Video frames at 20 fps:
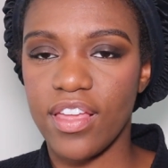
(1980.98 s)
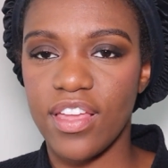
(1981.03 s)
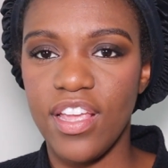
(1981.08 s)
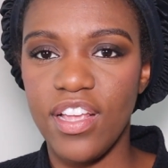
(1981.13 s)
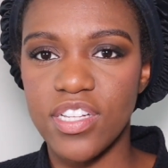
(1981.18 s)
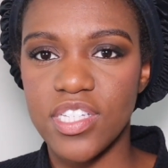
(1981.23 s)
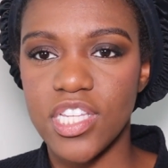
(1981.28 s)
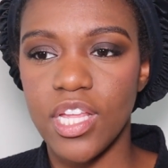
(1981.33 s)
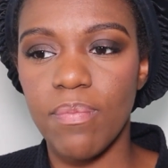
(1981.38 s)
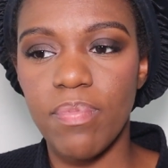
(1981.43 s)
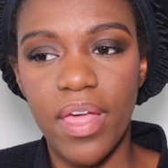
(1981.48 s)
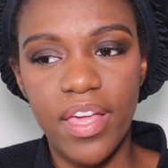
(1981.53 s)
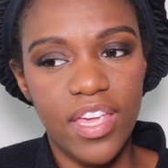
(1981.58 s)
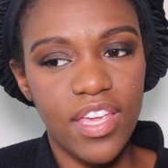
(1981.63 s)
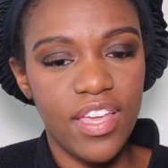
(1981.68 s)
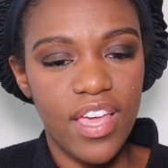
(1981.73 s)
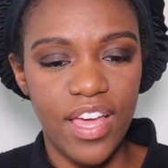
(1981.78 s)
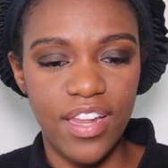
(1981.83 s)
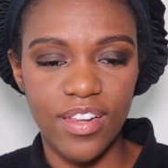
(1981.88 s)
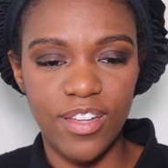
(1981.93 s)
he seemed like
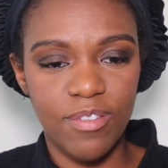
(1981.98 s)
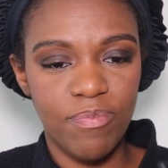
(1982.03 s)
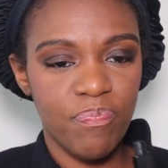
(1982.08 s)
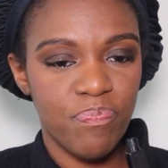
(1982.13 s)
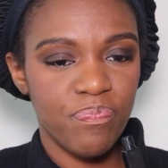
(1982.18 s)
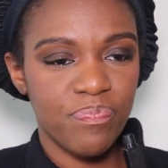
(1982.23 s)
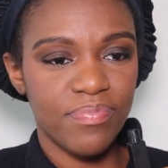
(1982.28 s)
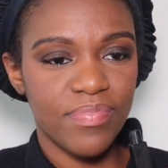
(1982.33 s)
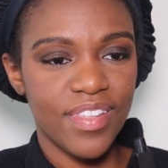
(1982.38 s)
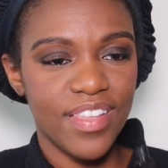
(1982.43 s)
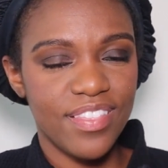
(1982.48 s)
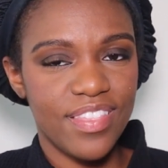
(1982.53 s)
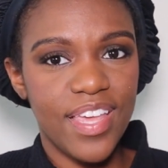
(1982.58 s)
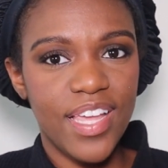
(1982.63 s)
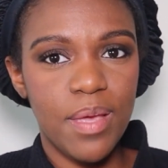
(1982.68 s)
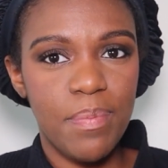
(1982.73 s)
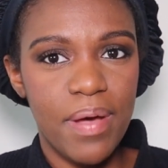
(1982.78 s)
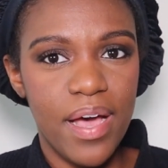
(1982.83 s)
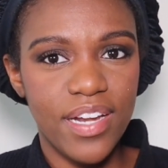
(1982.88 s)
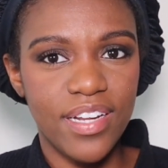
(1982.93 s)
he had to
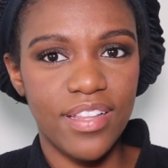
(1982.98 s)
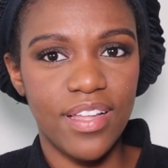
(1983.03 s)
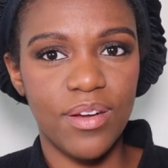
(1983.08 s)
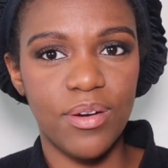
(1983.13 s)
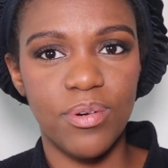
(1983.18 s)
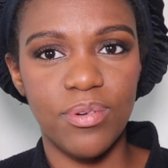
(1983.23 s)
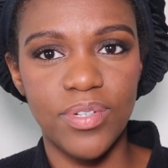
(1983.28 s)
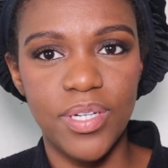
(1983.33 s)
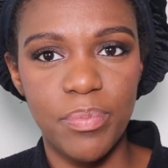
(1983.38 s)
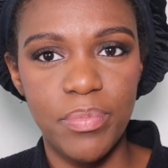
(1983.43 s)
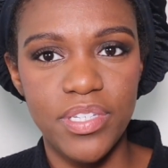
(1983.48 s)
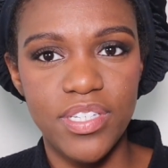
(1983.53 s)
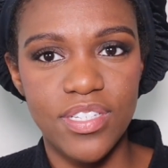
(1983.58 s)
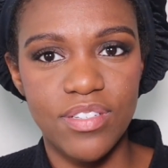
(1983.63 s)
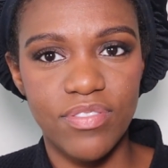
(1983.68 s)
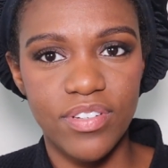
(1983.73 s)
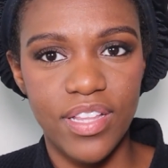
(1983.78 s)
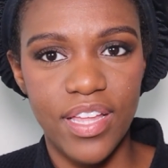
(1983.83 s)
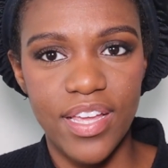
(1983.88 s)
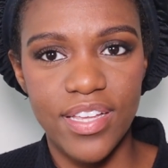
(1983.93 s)
think about it. Like, oh, let me
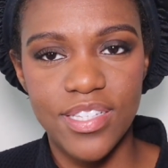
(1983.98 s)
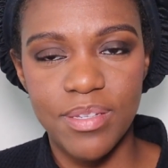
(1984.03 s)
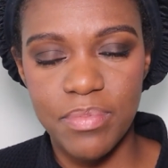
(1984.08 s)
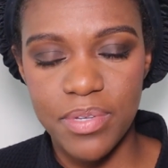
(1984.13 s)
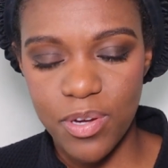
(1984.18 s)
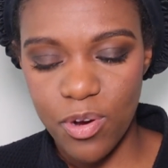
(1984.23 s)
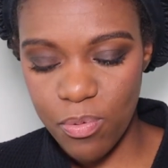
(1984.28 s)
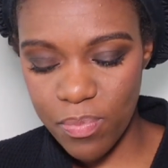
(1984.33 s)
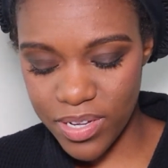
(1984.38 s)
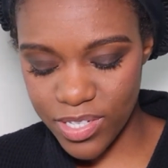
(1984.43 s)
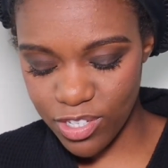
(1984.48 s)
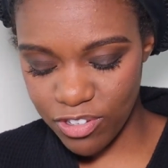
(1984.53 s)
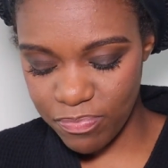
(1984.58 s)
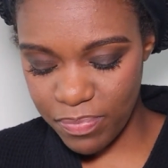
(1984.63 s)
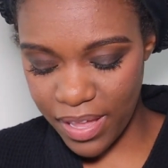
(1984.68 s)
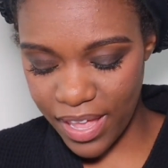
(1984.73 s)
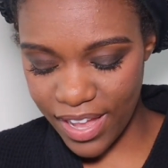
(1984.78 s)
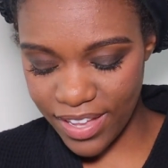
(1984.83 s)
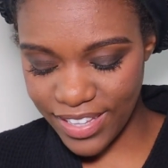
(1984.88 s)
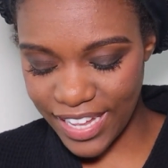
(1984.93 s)
just relax. Let me hold myself
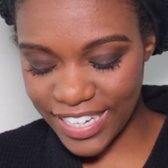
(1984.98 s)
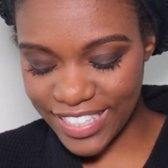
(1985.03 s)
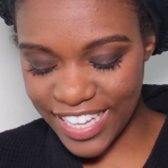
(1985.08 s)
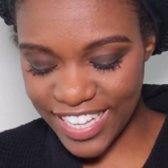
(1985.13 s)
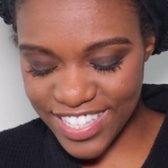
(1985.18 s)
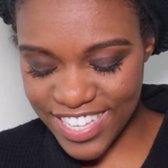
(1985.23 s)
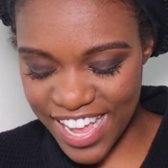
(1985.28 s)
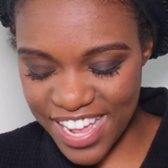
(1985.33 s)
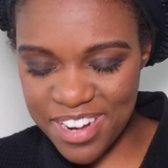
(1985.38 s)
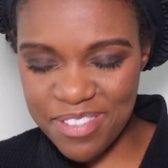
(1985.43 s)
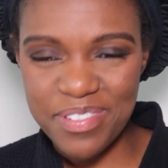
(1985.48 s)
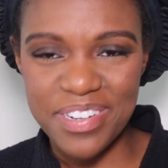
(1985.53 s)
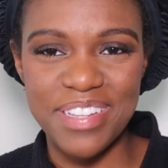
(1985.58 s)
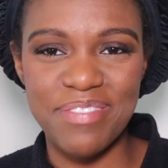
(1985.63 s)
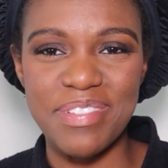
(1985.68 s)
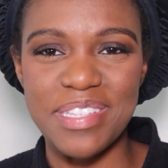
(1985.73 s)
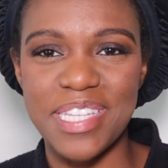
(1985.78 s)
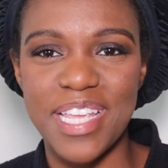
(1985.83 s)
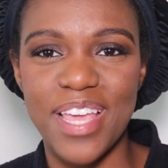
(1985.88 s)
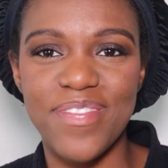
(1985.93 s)
back. Like, that's kind of what
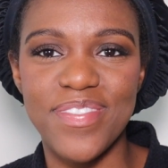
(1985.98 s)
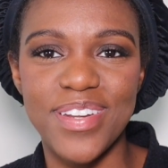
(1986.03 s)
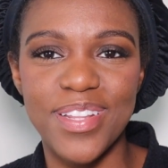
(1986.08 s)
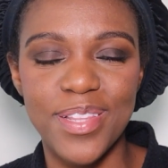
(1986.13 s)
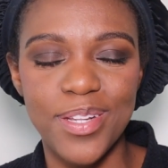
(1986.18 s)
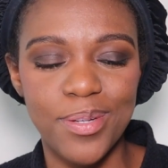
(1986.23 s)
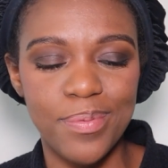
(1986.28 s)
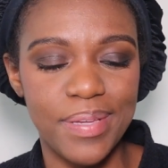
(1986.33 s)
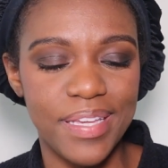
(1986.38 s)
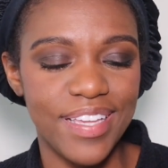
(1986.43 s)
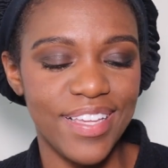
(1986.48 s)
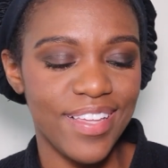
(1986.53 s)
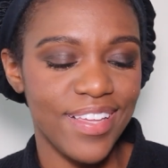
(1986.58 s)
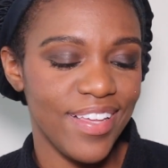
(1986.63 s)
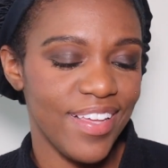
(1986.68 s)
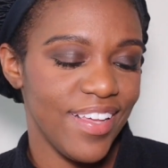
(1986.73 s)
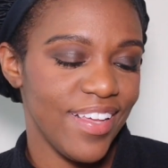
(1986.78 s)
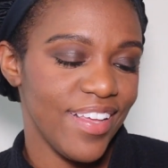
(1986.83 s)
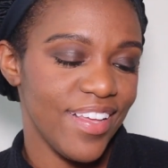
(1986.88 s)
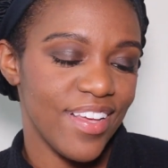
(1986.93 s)
it was given a little bit.
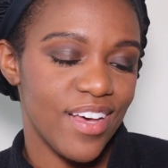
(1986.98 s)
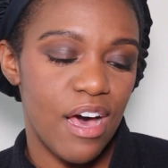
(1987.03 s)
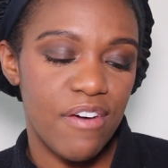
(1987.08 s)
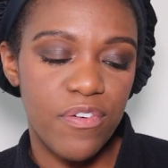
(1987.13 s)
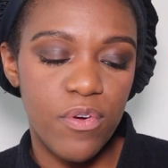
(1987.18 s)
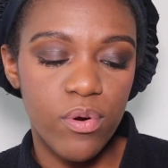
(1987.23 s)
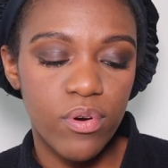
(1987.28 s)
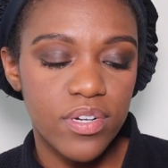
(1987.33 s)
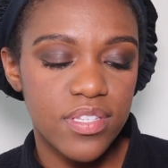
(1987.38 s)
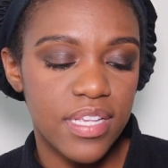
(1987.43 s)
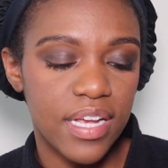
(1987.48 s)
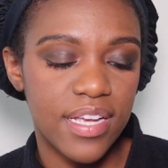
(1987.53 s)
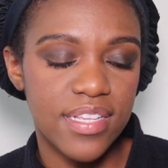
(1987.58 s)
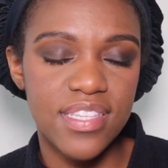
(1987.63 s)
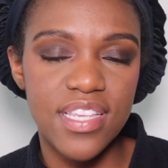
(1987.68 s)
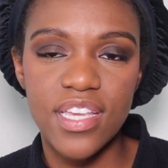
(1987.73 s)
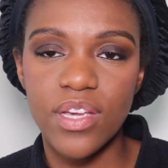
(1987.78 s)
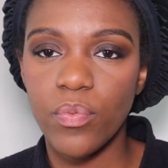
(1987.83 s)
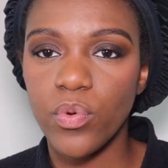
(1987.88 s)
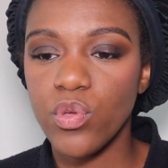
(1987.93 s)
Of course, like I
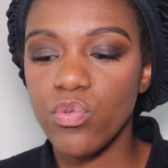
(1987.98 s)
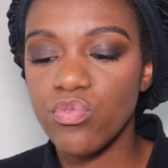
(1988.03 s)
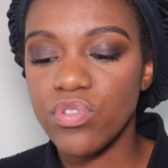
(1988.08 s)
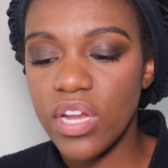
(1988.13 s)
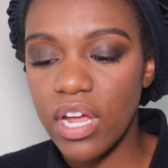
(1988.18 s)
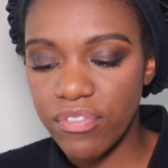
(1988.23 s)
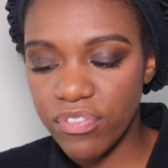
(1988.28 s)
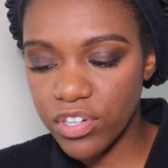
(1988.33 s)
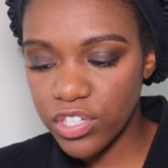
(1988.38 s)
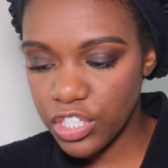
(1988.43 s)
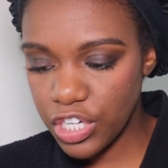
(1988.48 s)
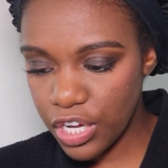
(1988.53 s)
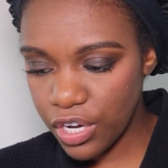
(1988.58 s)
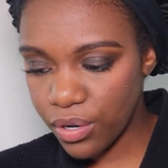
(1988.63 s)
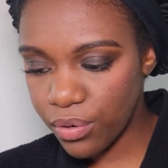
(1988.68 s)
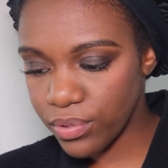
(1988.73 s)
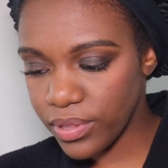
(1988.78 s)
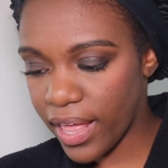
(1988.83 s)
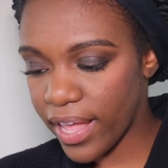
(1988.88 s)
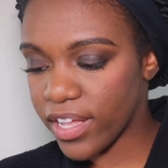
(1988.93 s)
said, you never know.
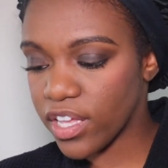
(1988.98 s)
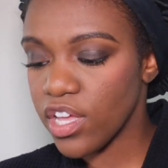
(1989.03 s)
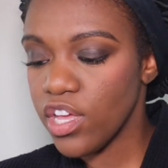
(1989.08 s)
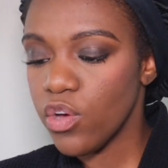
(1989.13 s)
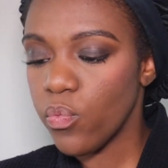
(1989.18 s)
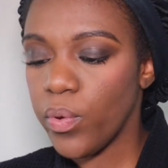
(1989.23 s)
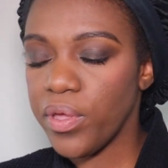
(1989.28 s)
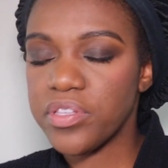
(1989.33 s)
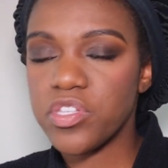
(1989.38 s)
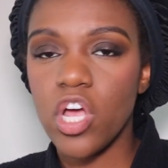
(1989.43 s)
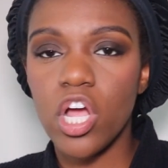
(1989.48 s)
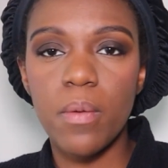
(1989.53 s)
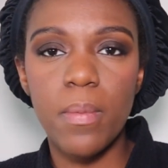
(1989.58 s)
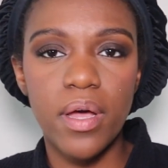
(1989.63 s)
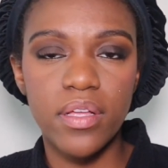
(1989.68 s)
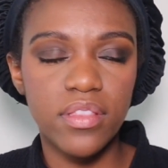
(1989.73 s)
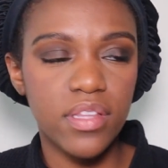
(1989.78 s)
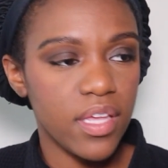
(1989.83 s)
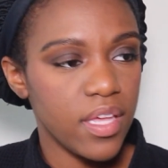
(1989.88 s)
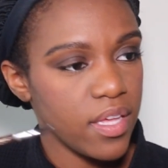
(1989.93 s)
Like, when you talk
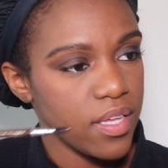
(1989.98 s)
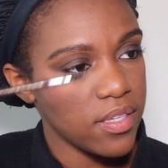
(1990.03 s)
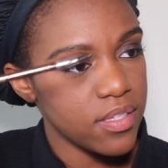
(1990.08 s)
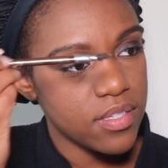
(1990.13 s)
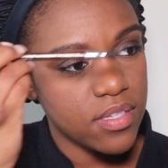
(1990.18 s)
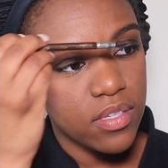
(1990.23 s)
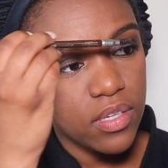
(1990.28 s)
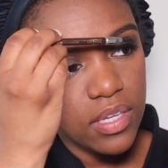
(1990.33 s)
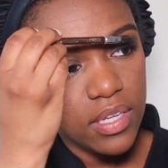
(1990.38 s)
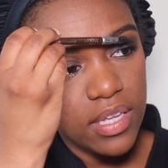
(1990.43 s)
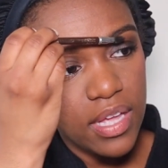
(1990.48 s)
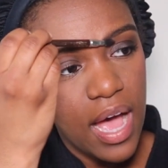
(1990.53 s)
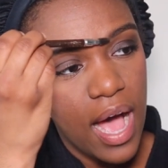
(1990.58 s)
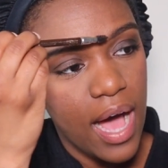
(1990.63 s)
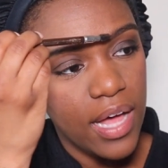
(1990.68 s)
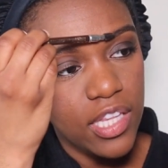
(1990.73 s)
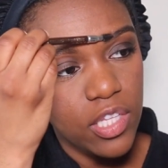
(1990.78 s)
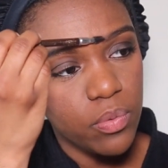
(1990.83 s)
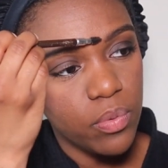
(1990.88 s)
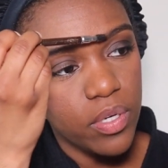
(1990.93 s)
about things
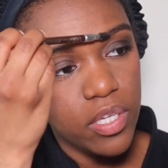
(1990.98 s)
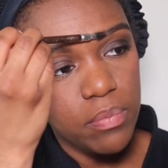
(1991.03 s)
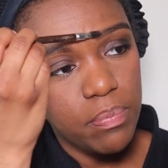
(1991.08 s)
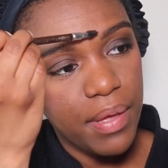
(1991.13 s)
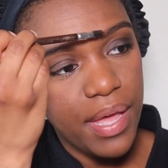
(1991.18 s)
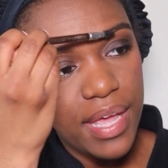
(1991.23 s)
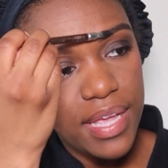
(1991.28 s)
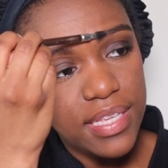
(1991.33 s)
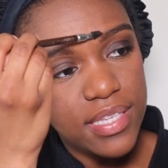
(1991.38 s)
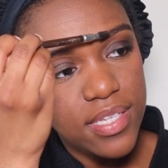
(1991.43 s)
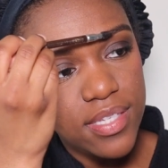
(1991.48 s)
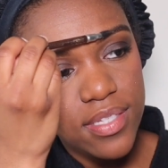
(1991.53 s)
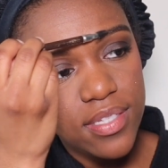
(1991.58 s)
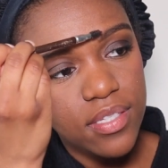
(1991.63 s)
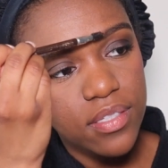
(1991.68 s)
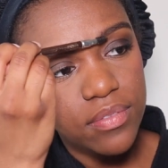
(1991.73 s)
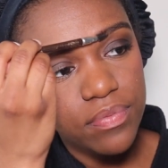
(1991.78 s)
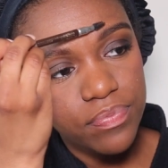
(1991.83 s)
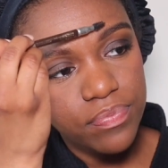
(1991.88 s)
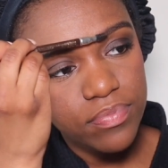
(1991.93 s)

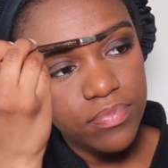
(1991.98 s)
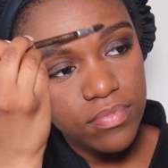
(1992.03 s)
Hollywood-based,